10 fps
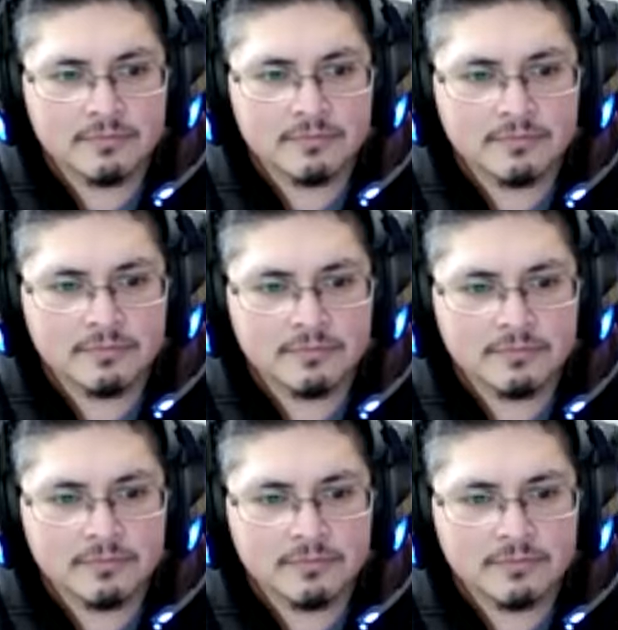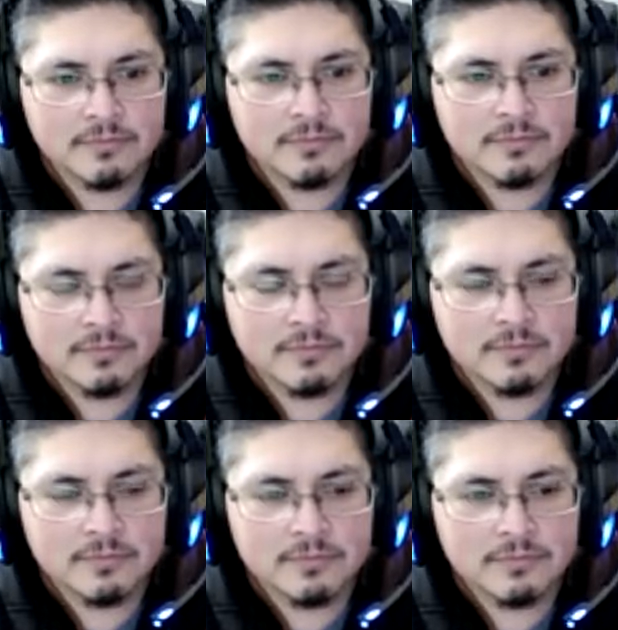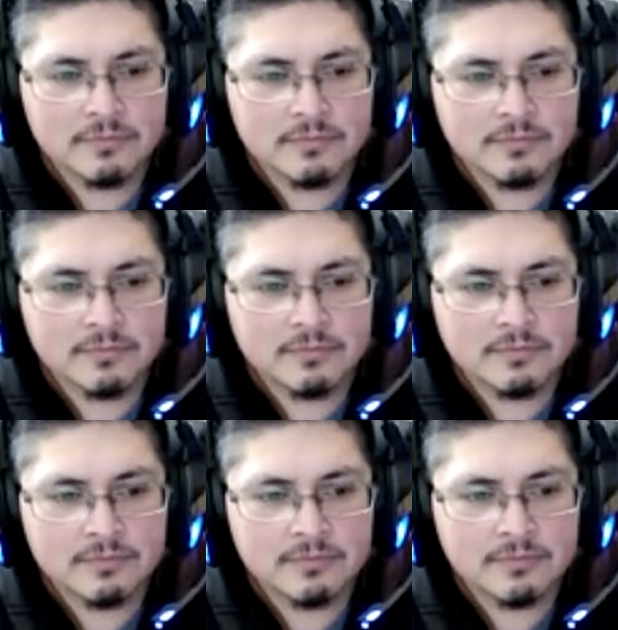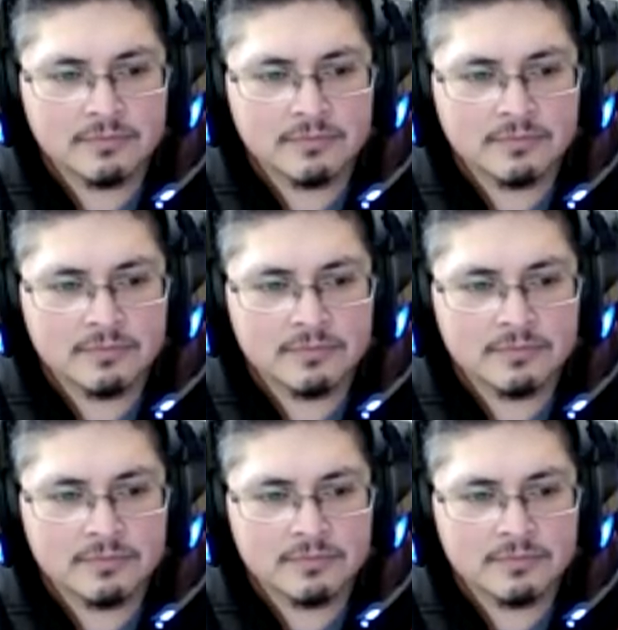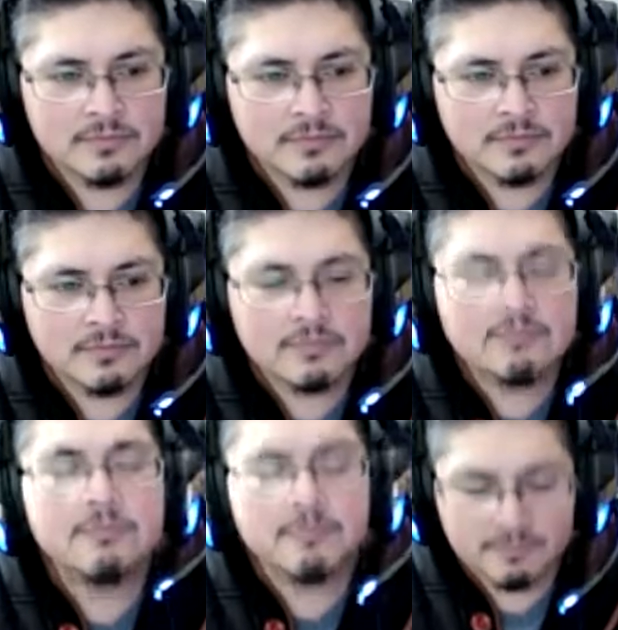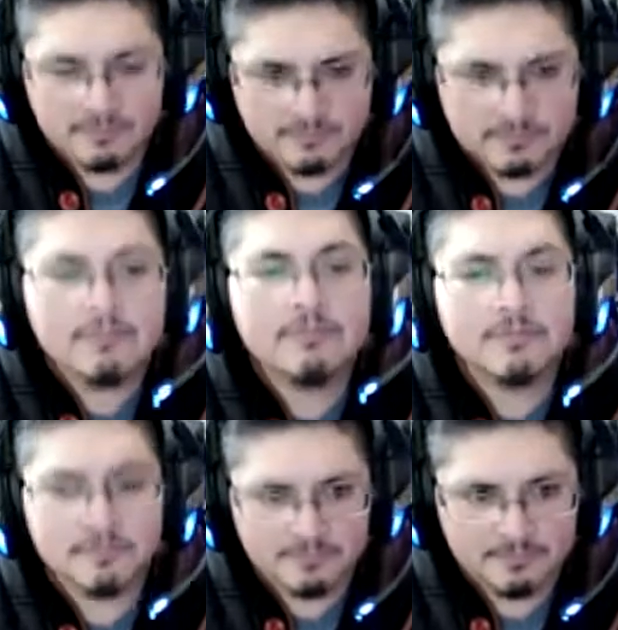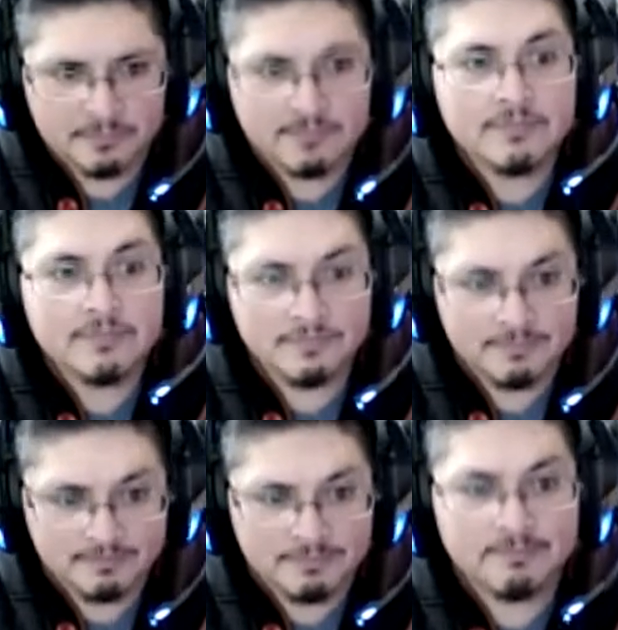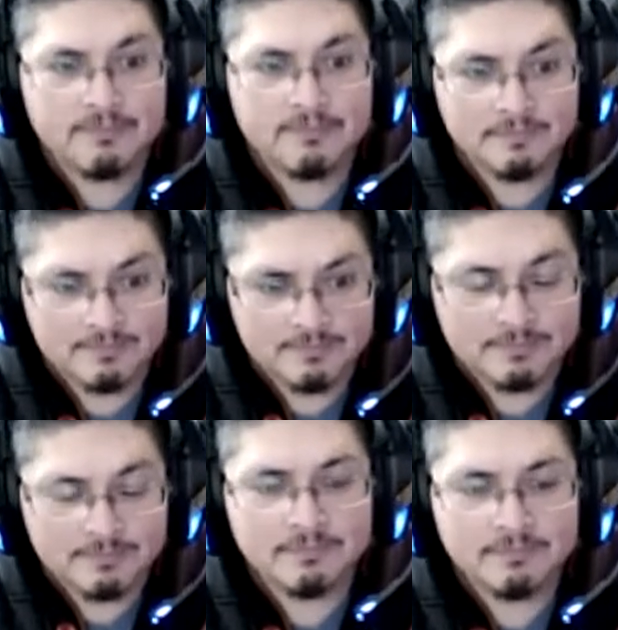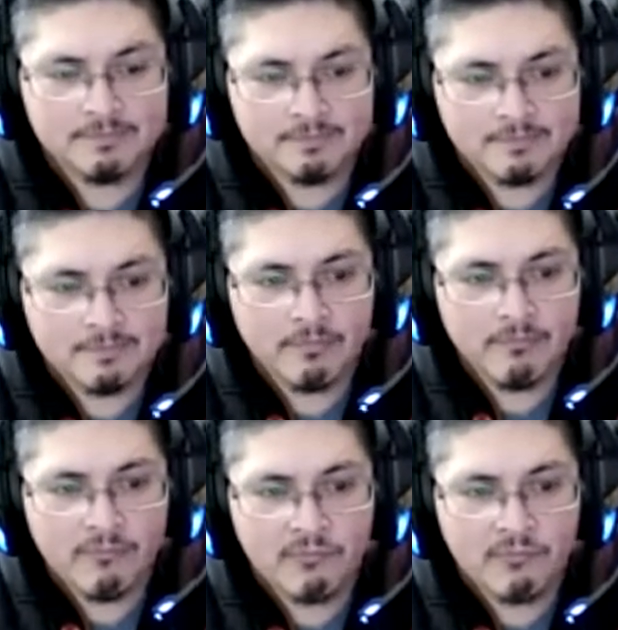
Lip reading: No words are spoken by the person on screen.